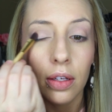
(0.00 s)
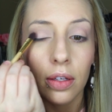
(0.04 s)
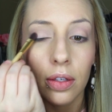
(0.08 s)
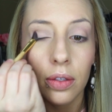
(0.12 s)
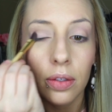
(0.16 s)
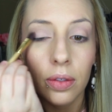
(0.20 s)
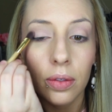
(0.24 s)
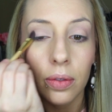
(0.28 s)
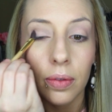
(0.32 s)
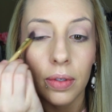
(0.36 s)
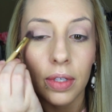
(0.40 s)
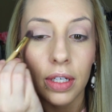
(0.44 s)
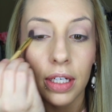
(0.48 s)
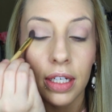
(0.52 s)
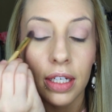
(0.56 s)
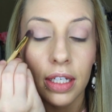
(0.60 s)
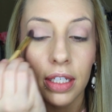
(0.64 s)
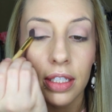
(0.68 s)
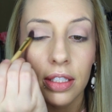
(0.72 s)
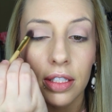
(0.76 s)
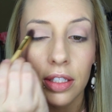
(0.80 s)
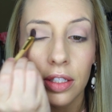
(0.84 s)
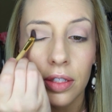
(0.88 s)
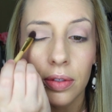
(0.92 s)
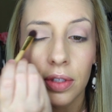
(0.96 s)
Ooh, and it
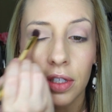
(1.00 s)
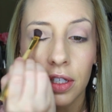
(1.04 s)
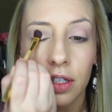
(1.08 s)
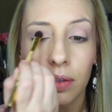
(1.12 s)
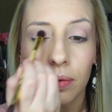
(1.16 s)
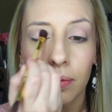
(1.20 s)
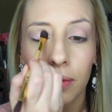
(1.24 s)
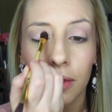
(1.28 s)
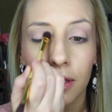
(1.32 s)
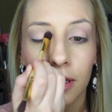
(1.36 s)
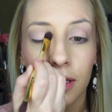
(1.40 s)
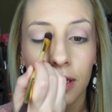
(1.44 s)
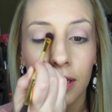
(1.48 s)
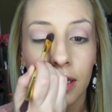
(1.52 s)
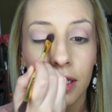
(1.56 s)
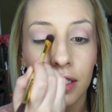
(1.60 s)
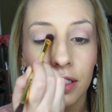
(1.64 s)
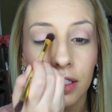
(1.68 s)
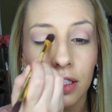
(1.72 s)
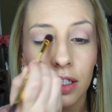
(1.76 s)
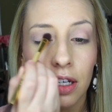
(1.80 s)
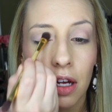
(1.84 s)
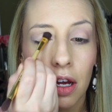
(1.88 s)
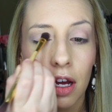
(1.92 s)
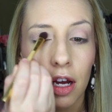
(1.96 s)
is doing a really
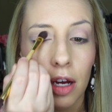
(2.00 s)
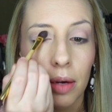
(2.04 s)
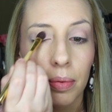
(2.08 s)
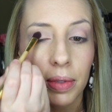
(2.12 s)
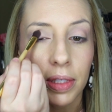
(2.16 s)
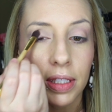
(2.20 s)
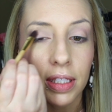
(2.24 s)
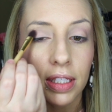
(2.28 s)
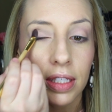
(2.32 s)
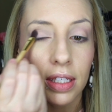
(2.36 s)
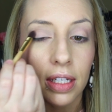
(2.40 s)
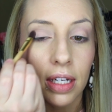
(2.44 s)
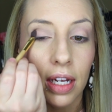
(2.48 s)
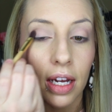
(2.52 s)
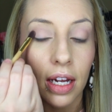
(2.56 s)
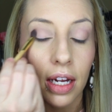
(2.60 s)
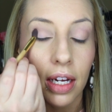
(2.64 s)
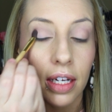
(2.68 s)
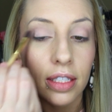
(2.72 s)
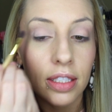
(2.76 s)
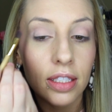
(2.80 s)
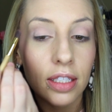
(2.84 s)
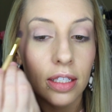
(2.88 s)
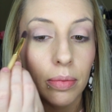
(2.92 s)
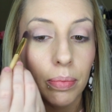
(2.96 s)
nice job. It's
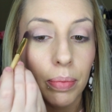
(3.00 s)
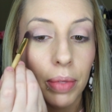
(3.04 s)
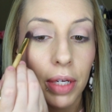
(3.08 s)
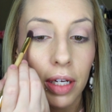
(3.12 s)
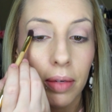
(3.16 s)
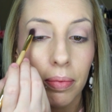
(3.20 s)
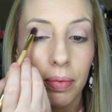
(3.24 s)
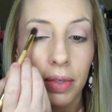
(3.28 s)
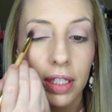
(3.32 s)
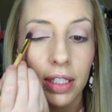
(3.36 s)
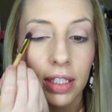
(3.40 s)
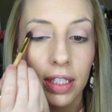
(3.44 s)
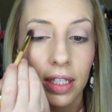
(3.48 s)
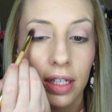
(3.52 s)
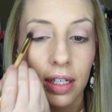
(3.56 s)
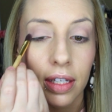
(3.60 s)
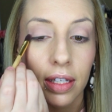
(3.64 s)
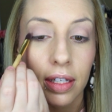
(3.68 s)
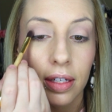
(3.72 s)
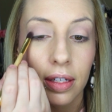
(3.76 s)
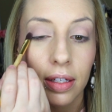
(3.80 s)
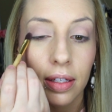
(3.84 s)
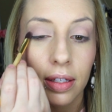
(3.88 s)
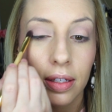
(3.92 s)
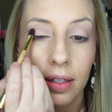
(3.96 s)
nice and
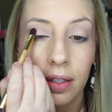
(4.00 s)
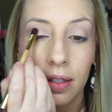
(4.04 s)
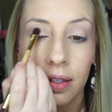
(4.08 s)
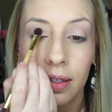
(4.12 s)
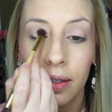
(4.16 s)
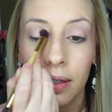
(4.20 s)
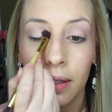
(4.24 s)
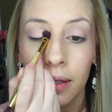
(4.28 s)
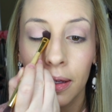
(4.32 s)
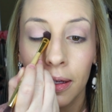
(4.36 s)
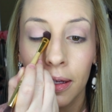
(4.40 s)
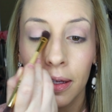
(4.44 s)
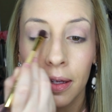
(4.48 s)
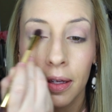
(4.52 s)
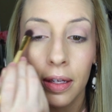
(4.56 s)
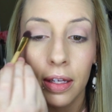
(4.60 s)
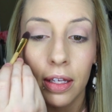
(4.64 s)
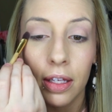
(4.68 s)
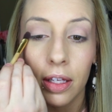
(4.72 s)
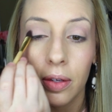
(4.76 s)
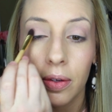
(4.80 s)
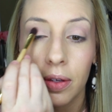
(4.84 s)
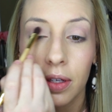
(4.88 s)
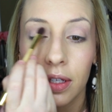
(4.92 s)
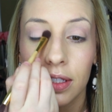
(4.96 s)
pigmented.
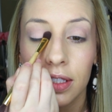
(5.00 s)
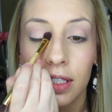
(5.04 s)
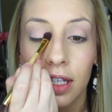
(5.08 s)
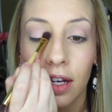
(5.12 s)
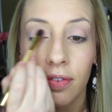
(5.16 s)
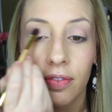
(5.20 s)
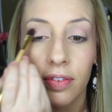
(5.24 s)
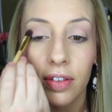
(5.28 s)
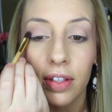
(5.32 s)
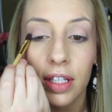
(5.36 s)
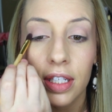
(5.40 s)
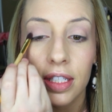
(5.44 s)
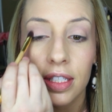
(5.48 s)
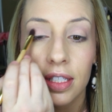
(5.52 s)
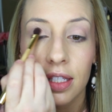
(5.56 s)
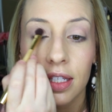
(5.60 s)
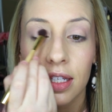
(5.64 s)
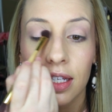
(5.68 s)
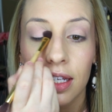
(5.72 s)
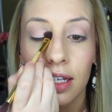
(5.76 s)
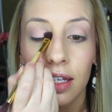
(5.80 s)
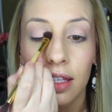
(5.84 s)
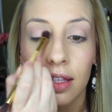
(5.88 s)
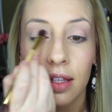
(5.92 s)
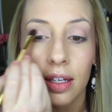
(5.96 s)
You can definitely
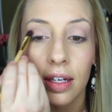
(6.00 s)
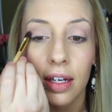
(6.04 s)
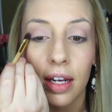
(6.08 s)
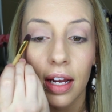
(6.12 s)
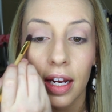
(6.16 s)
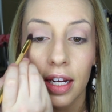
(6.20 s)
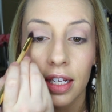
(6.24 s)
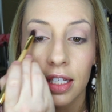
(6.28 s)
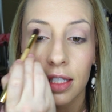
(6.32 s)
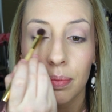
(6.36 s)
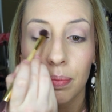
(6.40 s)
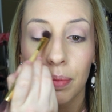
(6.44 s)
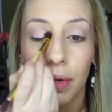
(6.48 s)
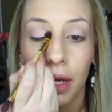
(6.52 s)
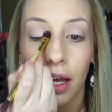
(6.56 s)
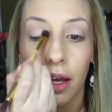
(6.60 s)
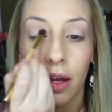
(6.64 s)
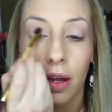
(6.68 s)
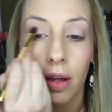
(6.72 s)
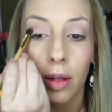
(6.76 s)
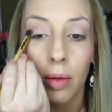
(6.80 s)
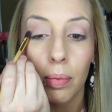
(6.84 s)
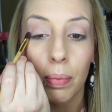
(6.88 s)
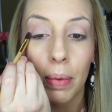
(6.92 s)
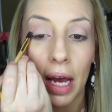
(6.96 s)
see the nice
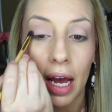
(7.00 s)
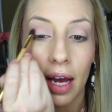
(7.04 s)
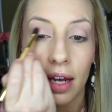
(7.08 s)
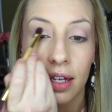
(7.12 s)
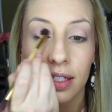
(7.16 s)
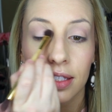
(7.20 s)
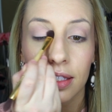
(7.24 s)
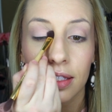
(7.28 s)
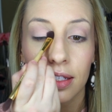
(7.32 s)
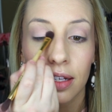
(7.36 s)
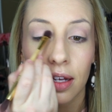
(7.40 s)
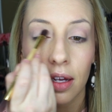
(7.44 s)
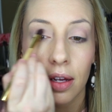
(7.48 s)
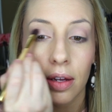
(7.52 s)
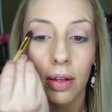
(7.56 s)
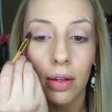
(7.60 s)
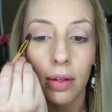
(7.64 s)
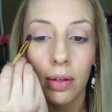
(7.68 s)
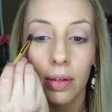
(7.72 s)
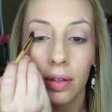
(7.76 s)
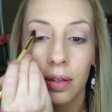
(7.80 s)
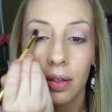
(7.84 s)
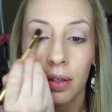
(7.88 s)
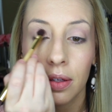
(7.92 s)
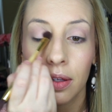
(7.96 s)
pale
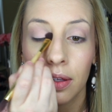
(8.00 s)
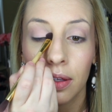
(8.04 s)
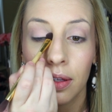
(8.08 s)
pastel